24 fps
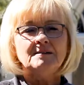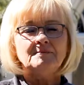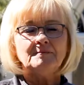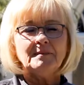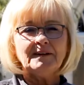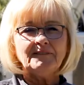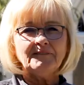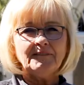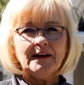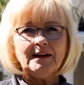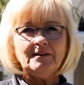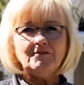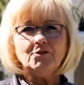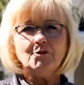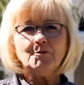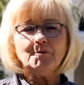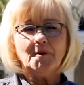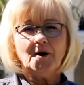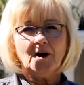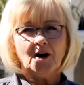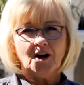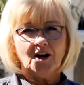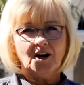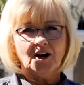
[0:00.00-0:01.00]
My favorite
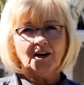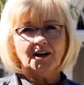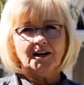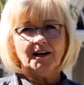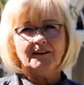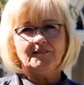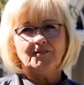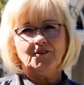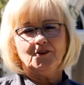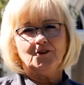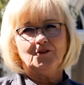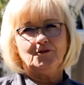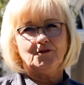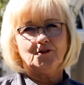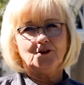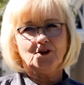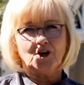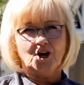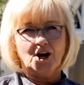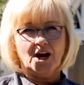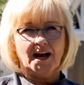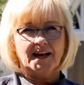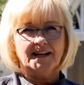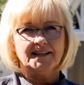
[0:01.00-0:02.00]
part of Youth for
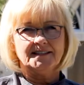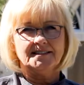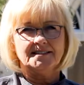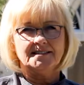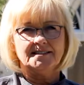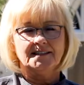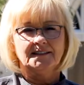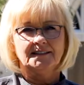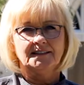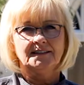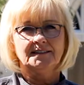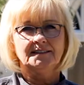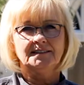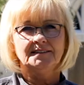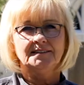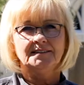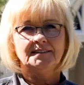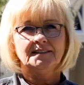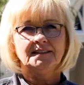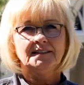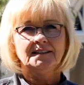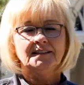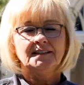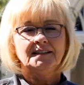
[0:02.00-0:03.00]
Christ
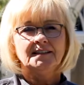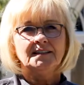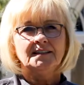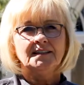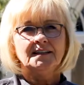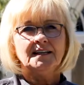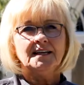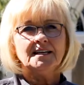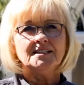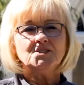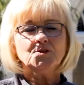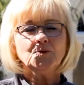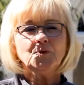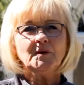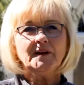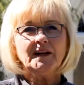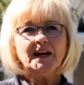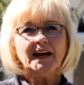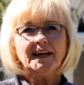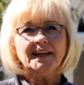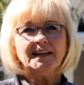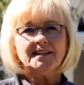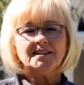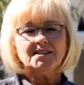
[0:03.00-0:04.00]
is when
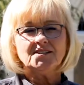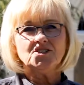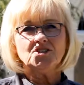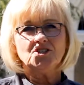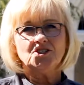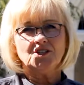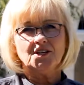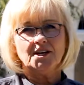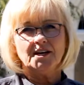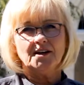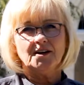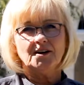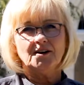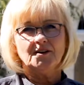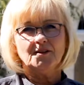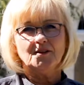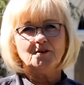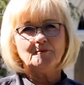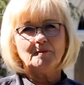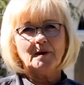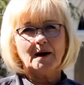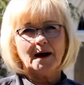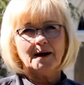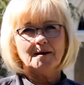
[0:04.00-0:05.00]
I get to share
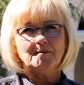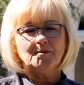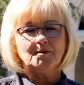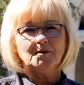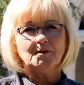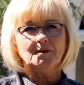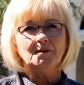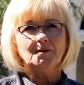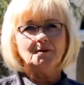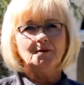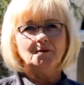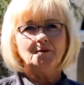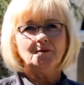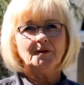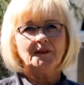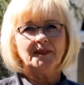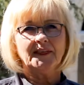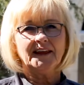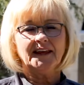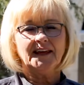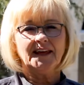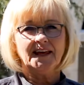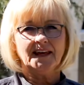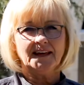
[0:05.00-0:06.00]
the Bible with
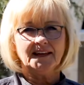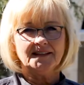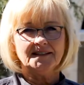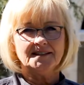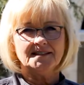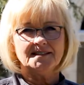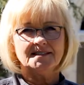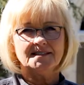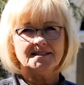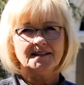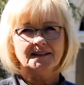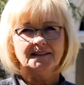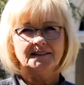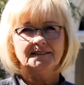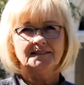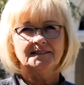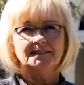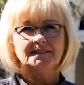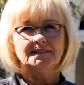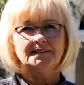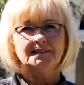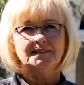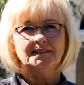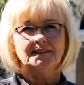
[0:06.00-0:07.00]
the kids.
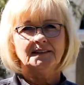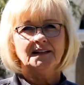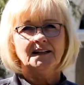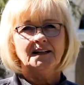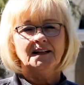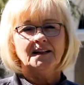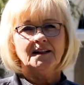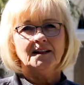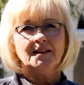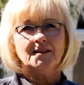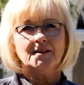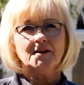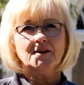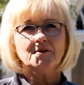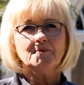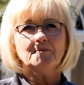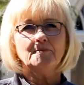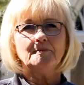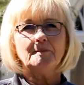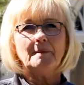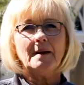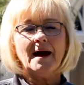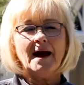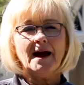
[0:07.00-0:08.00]
Their
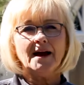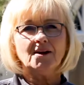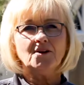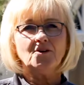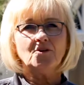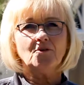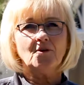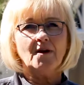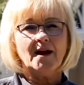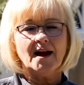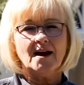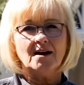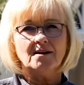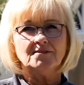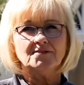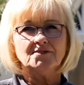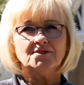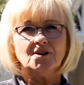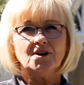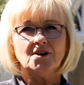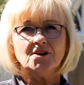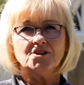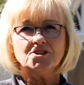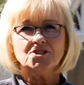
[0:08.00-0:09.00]
backgrounds
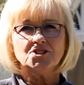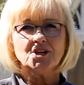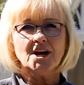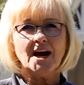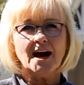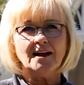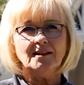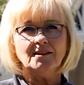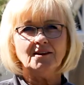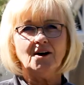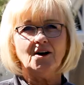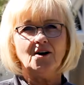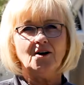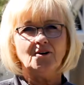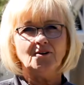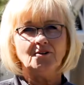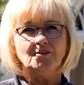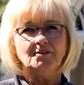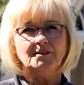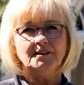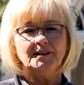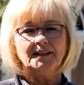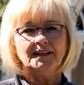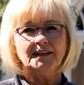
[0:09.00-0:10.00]
are
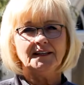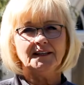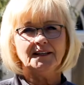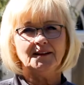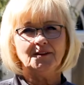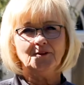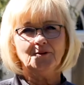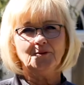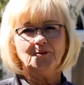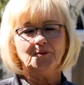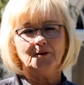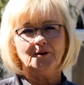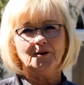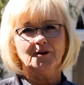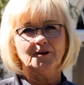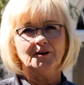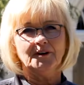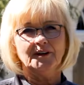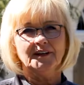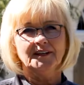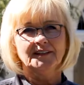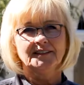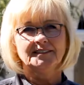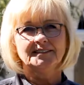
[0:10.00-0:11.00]
shallow in the Word.